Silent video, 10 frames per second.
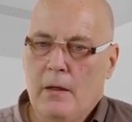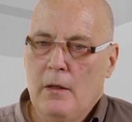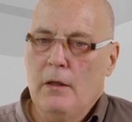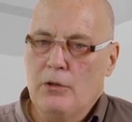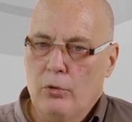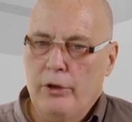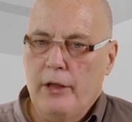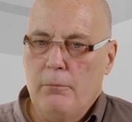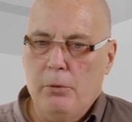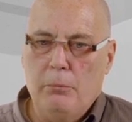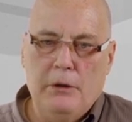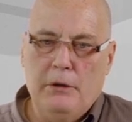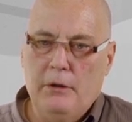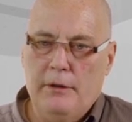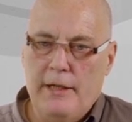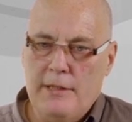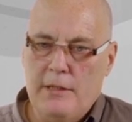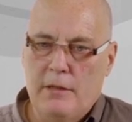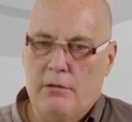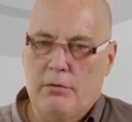It's already implemented,
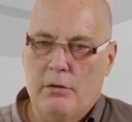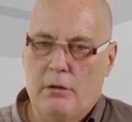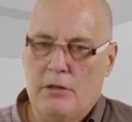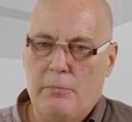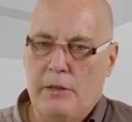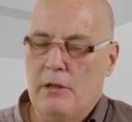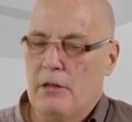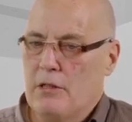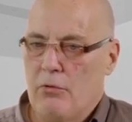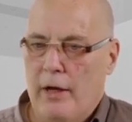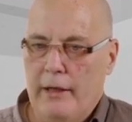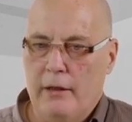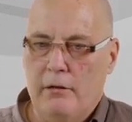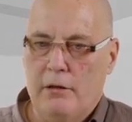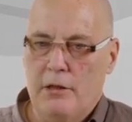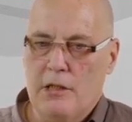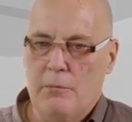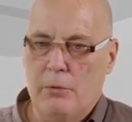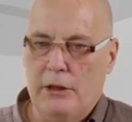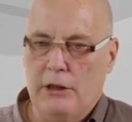tested, and it's running in the
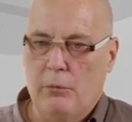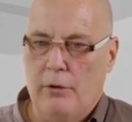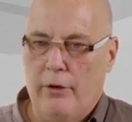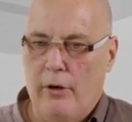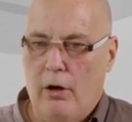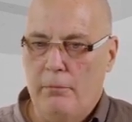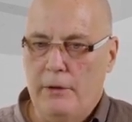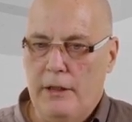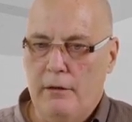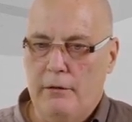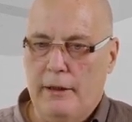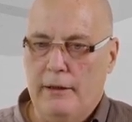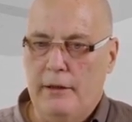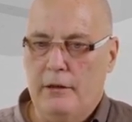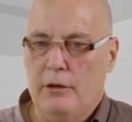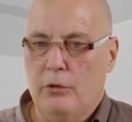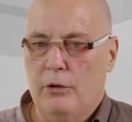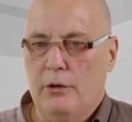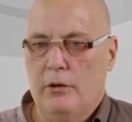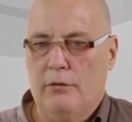distance protection with the RMD technique is
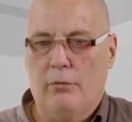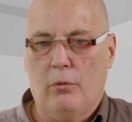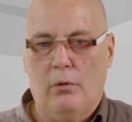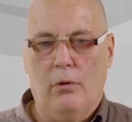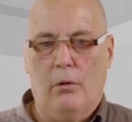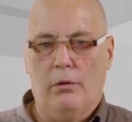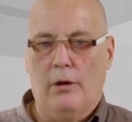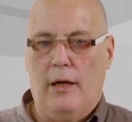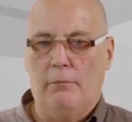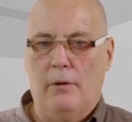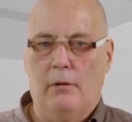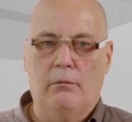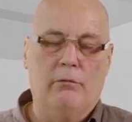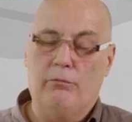using this for a long time now.